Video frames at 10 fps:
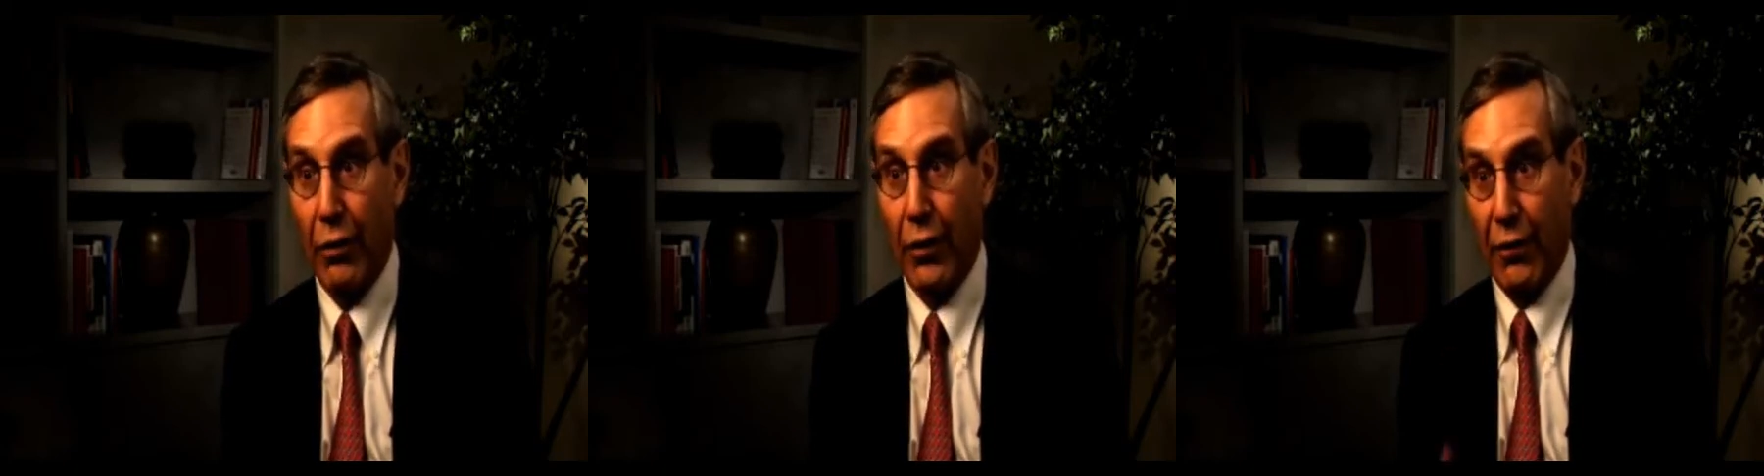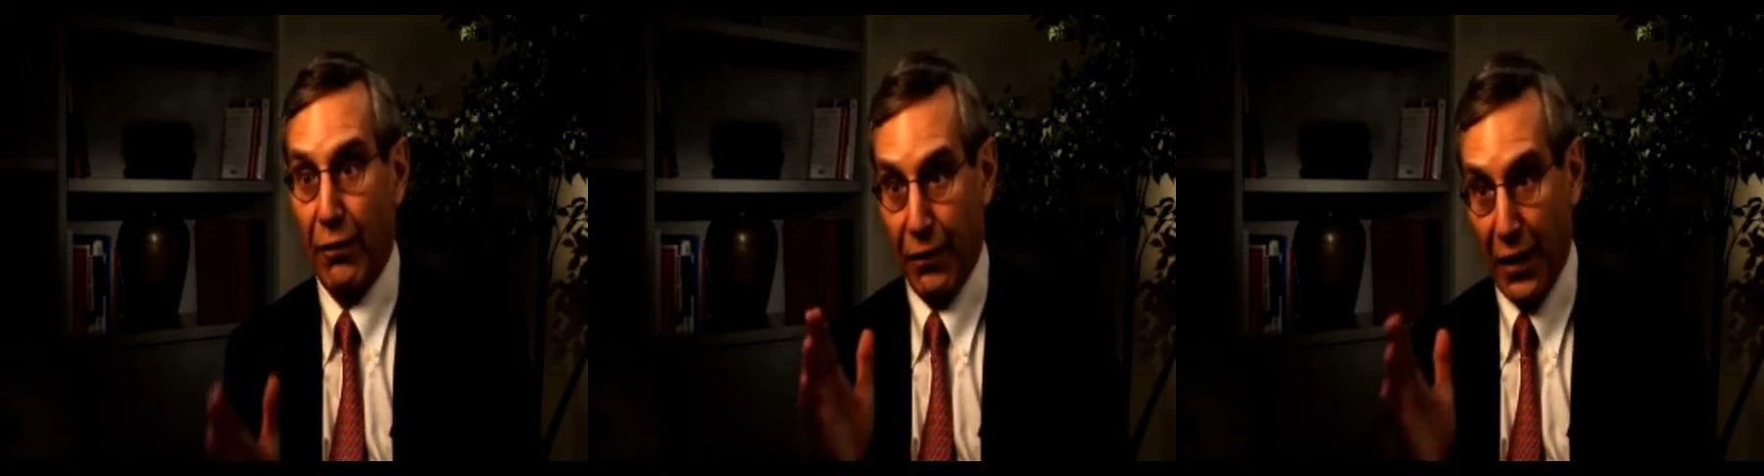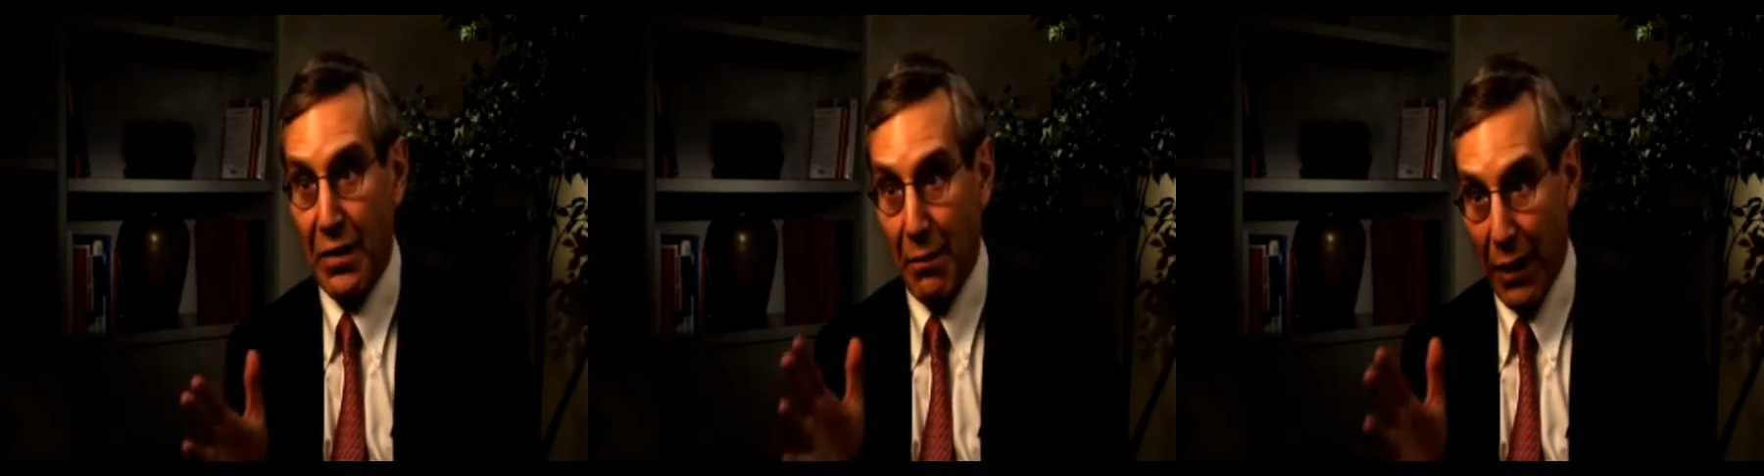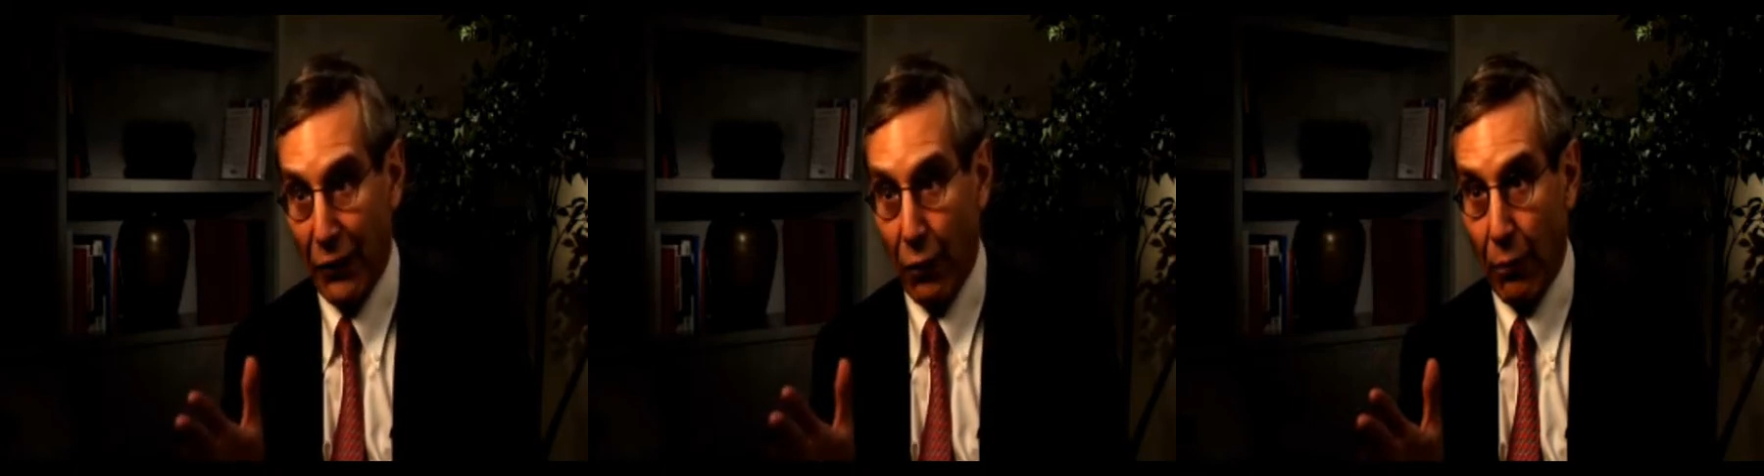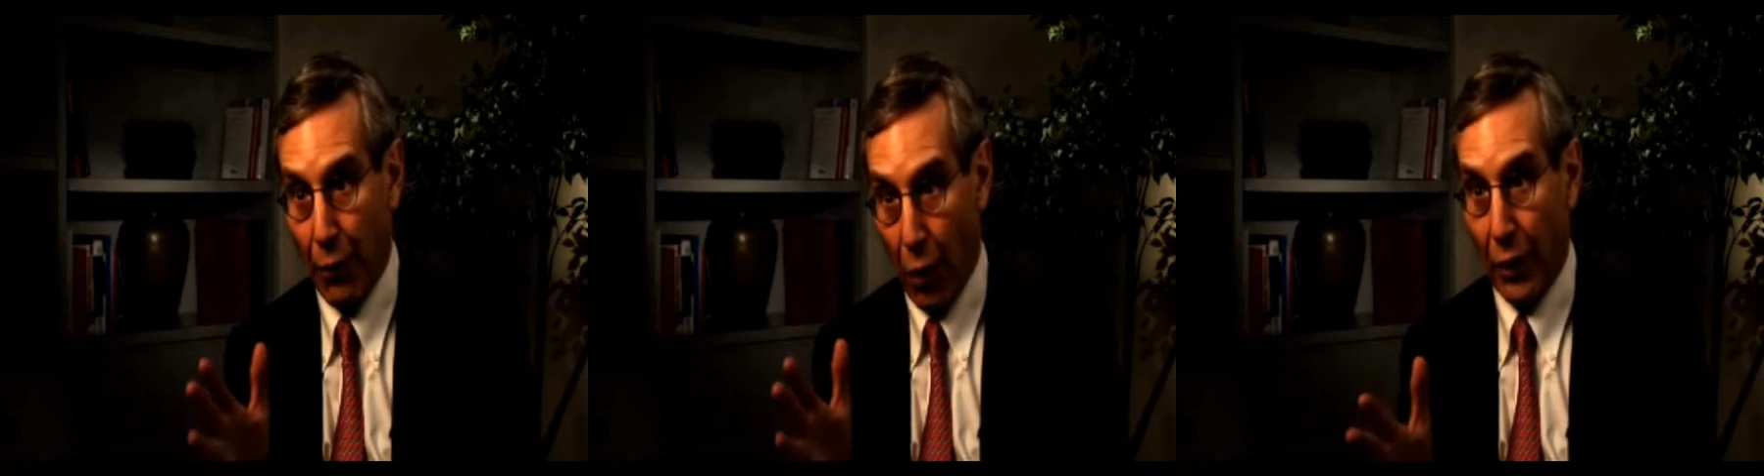the fundamental
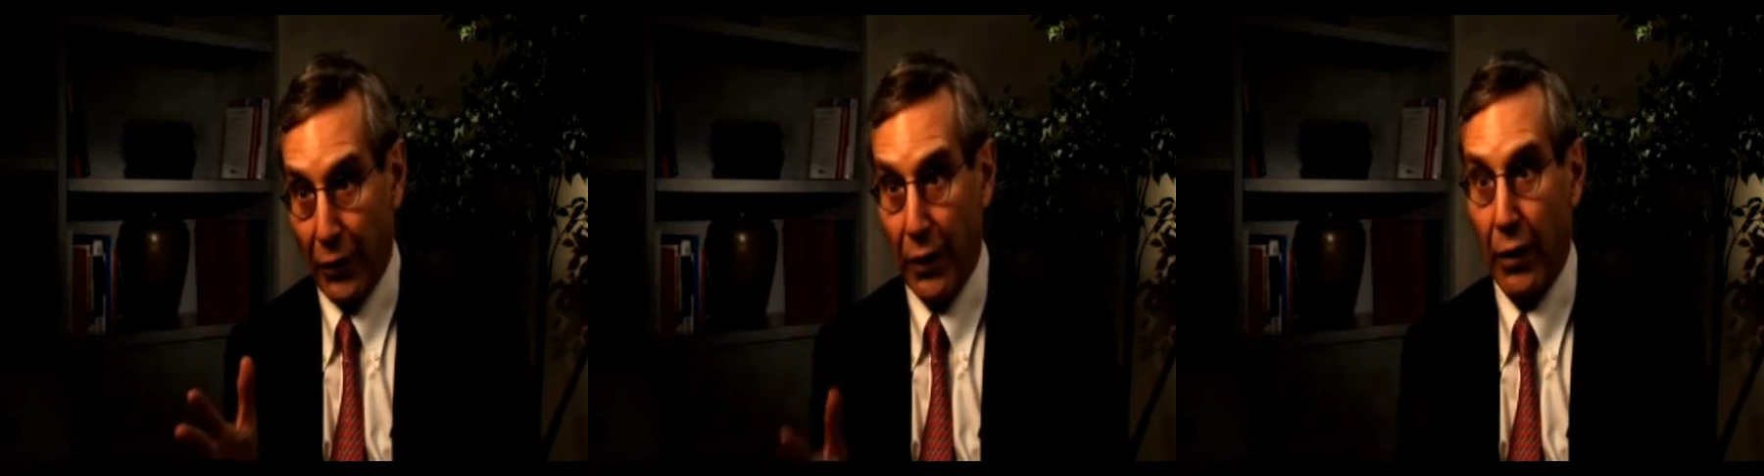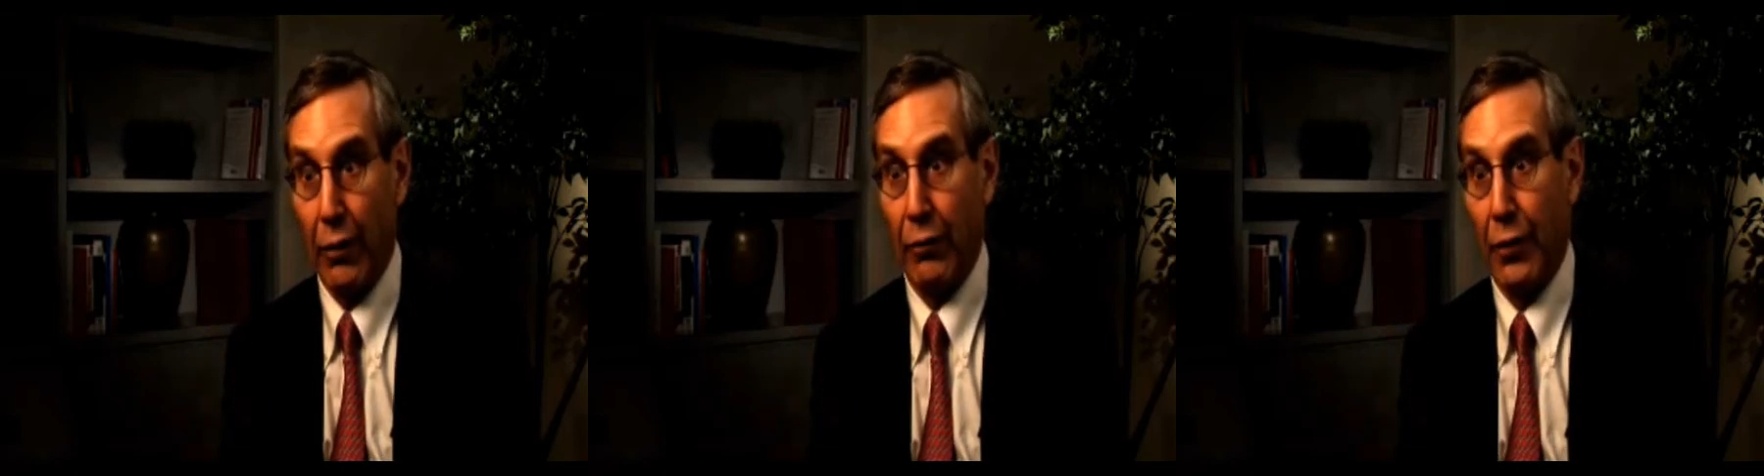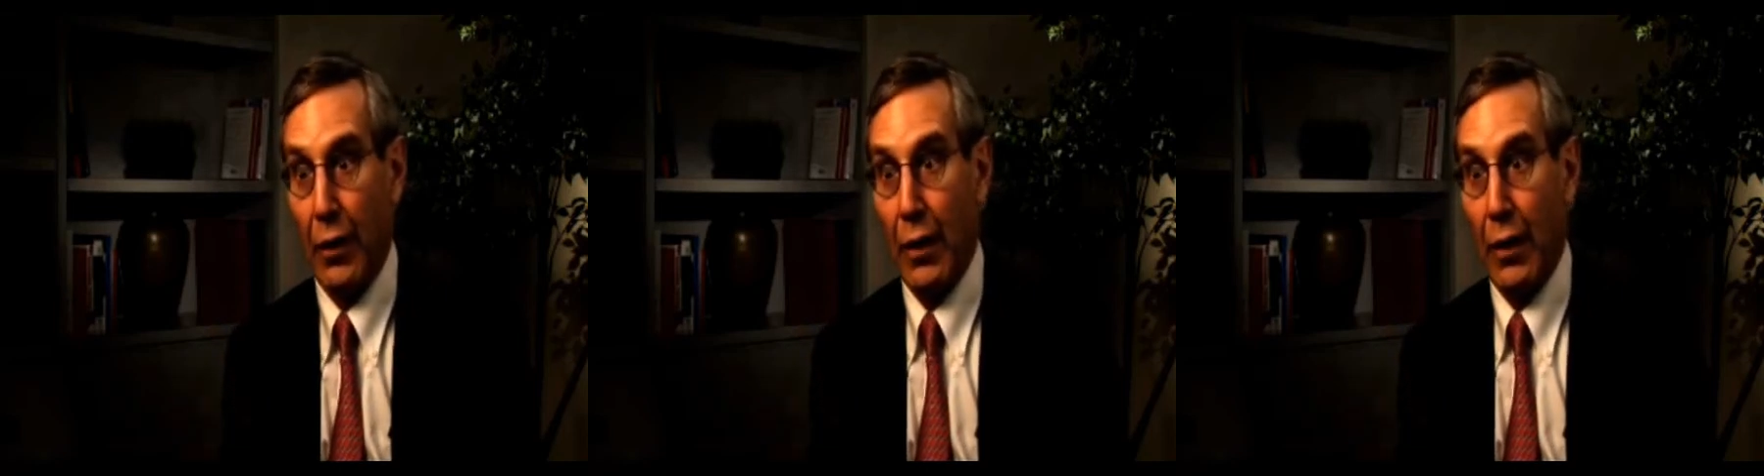part of